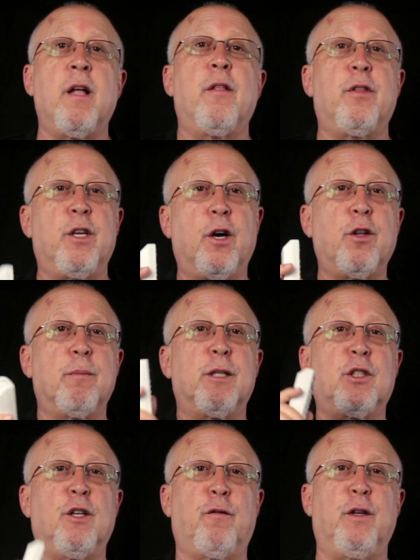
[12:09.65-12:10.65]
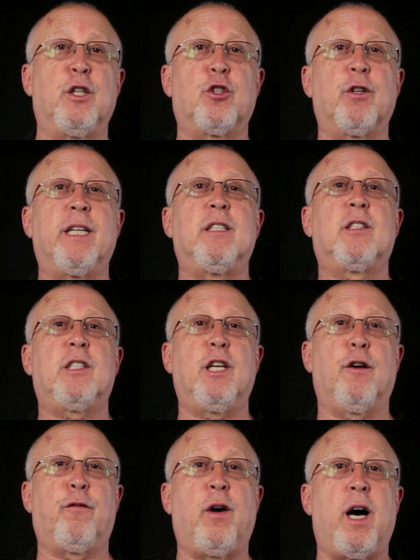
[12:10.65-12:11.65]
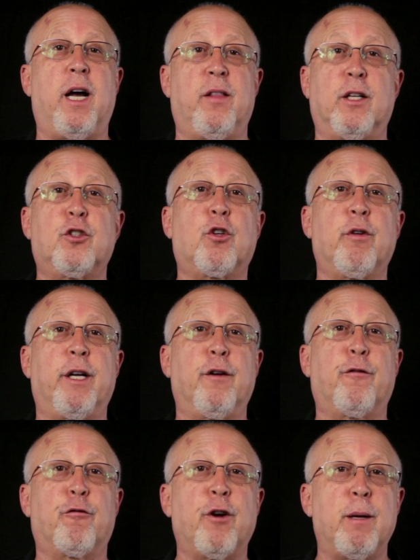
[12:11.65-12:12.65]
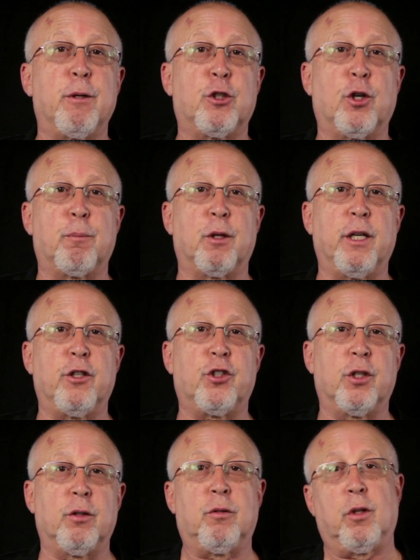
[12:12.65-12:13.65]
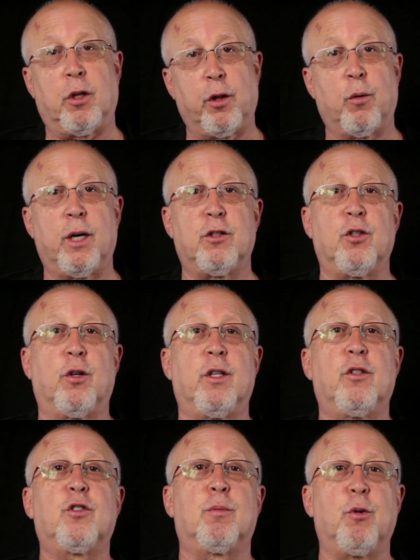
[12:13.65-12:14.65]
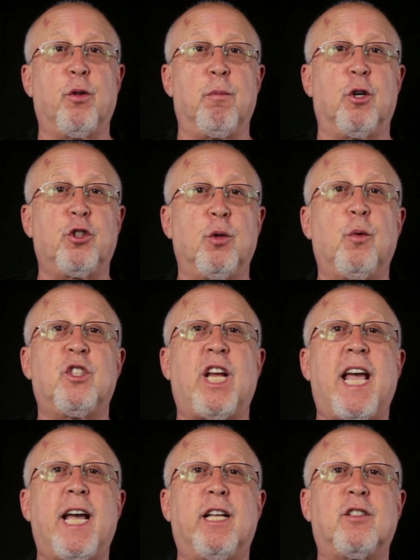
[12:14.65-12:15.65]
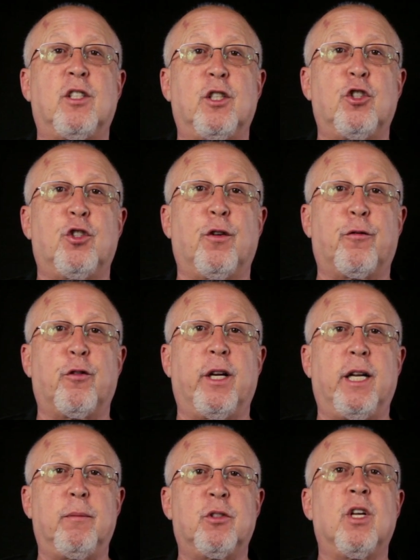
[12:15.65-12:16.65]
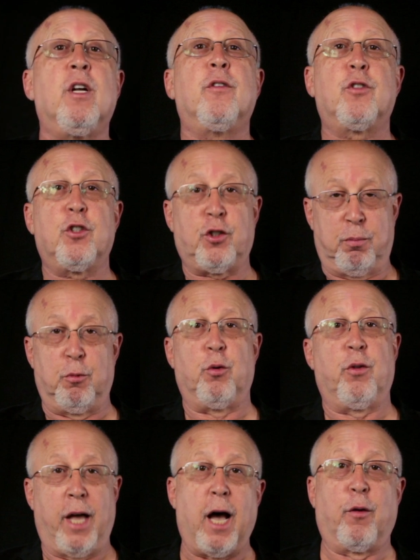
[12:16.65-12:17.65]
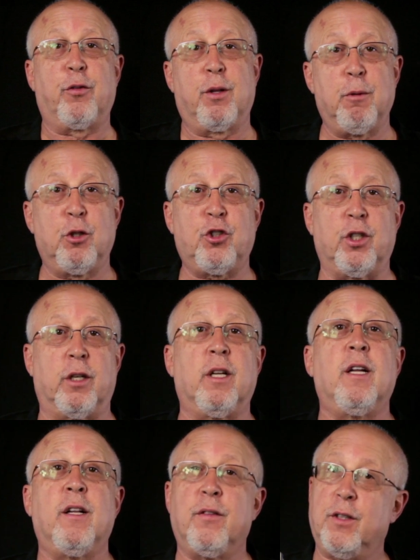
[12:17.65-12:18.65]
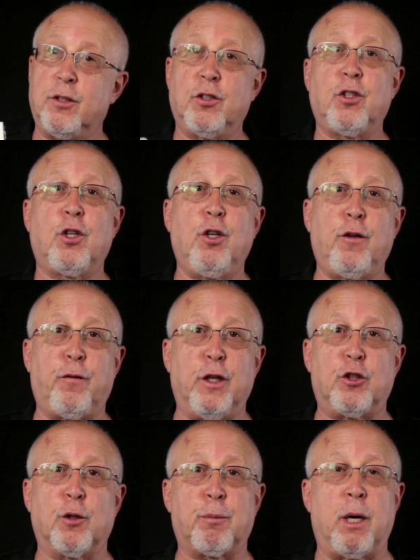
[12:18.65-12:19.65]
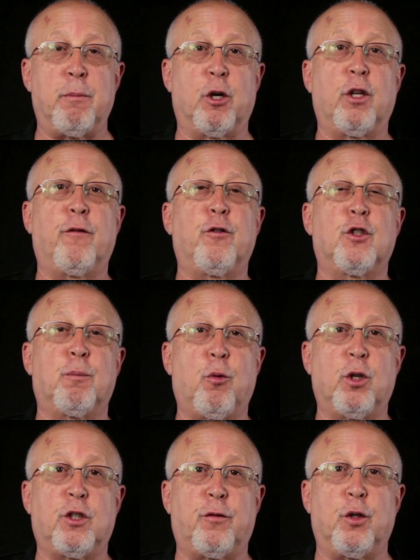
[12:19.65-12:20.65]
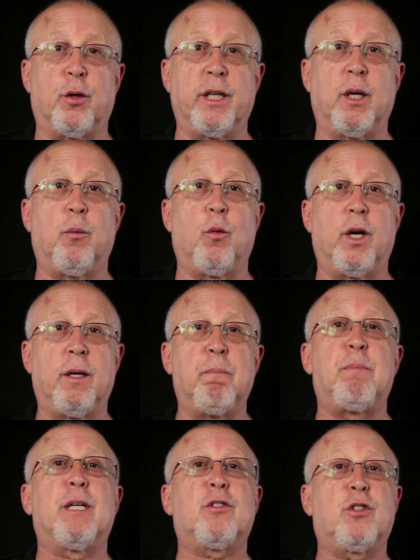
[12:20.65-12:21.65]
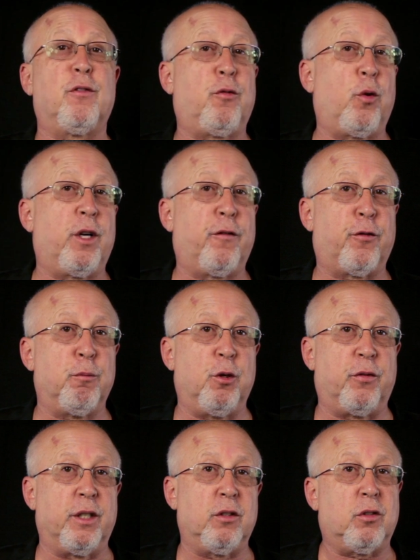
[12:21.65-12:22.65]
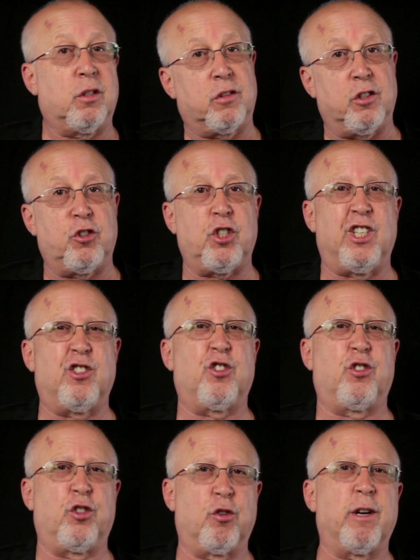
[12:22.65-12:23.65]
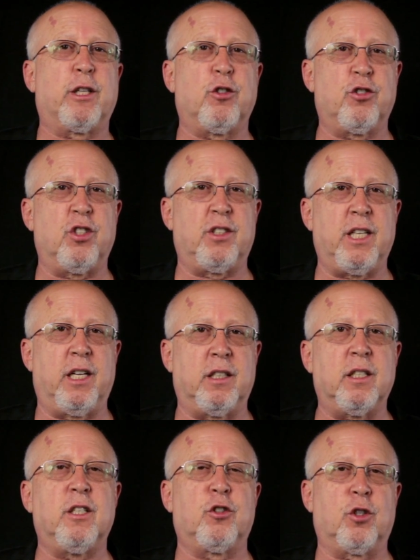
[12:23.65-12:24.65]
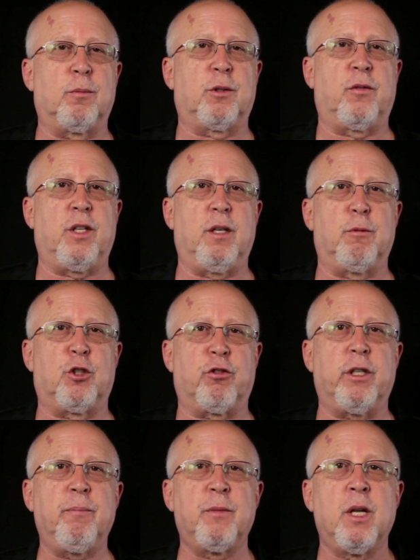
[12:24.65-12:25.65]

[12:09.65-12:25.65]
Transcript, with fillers: The other missing feature is CFI, that's creative frame interpolation, otherwise known as smooth motion, which adds additional frames to smooth out the motion. This is a good feature primarily for sports viewing and one best avoided for movies because it changes the director's intent in terms of the imagery.